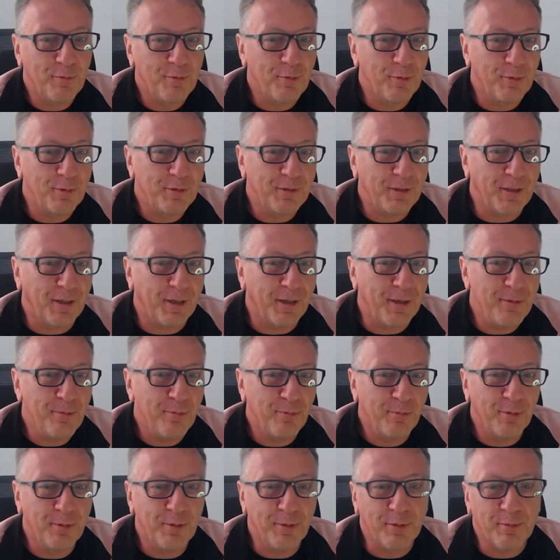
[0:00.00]
course, I
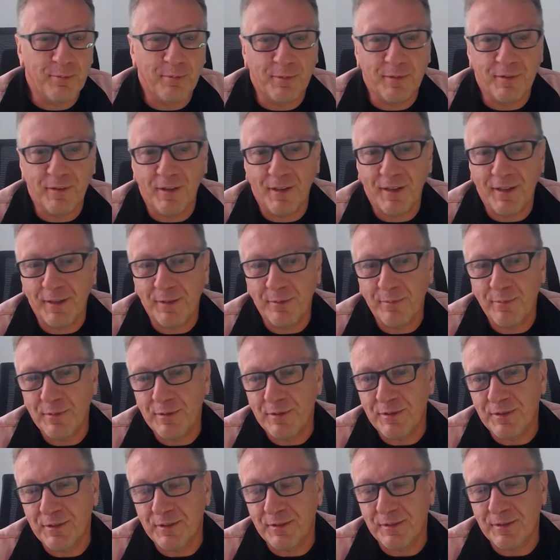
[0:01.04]
work with
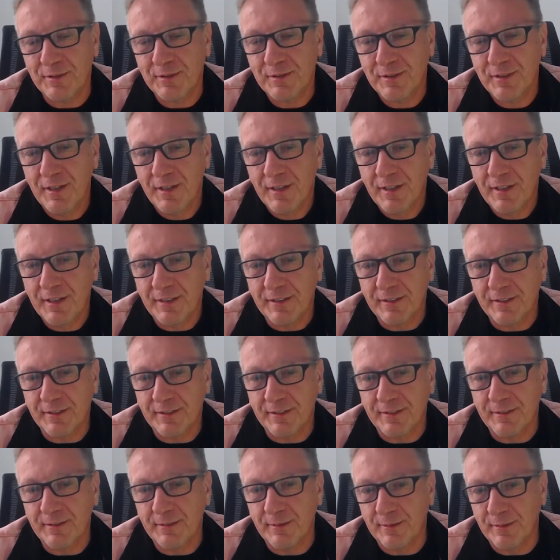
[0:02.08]
languages
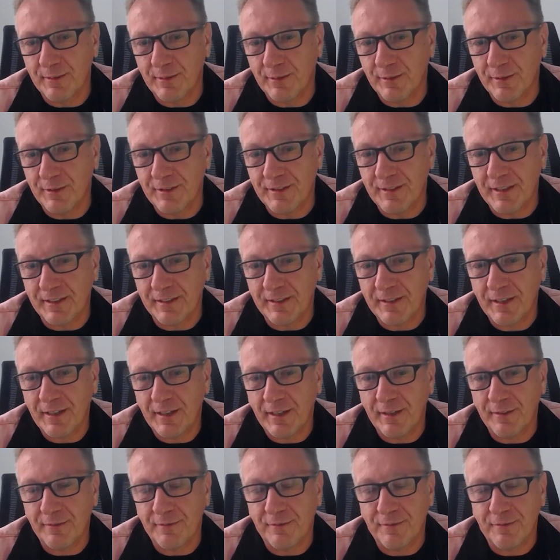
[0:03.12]
that
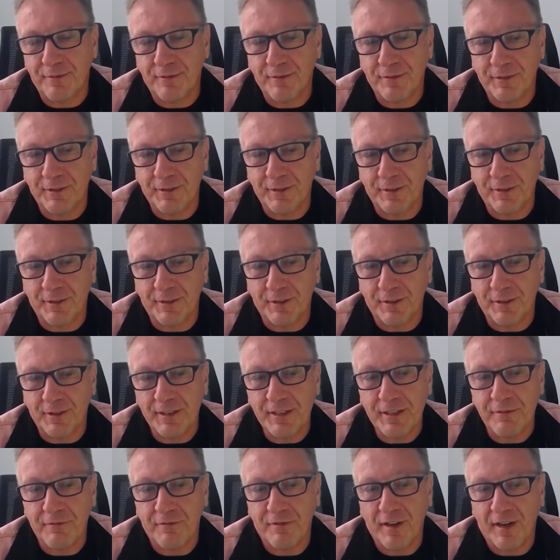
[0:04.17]
have
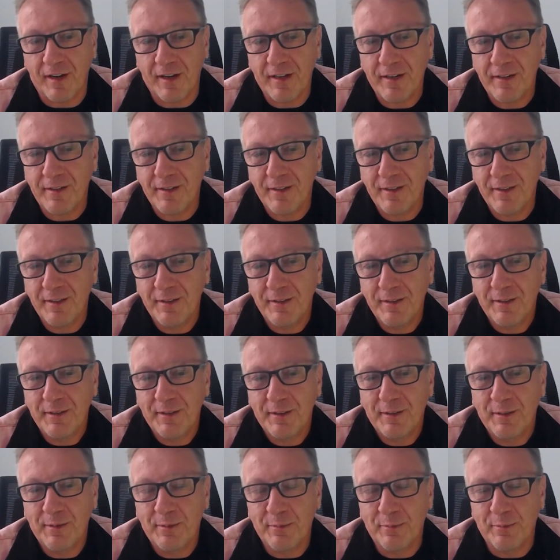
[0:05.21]
eval,
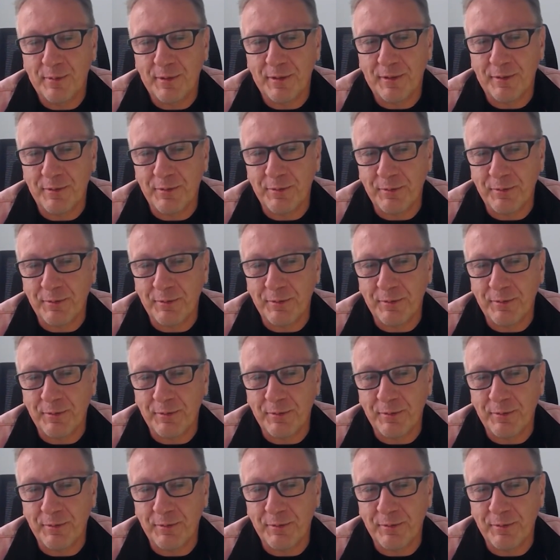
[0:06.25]
where you